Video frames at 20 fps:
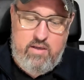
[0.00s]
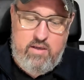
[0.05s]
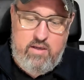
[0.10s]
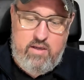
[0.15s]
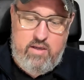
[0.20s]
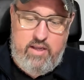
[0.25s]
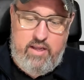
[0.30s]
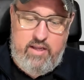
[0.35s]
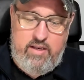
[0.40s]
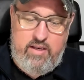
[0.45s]

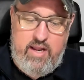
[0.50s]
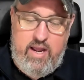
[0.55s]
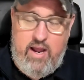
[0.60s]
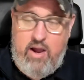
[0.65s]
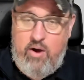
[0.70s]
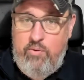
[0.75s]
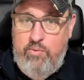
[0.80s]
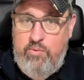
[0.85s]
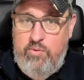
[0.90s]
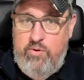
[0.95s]
and
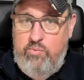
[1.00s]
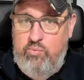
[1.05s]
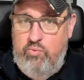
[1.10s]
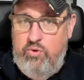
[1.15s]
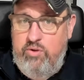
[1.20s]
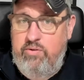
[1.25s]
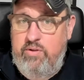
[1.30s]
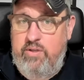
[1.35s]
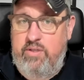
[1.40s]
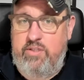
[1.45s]
now they're
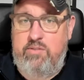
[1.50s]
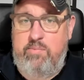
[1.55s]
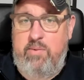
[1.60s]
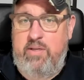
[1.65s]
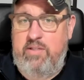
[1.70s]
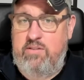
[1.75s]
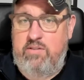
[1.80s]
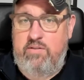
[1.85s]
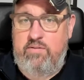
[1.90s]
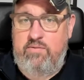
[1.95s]
really
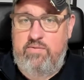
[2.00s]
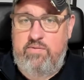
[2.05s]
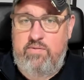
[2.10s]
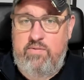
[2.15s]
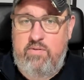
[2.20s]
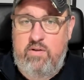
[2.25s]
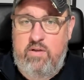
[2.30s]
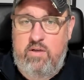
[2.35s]
expensive.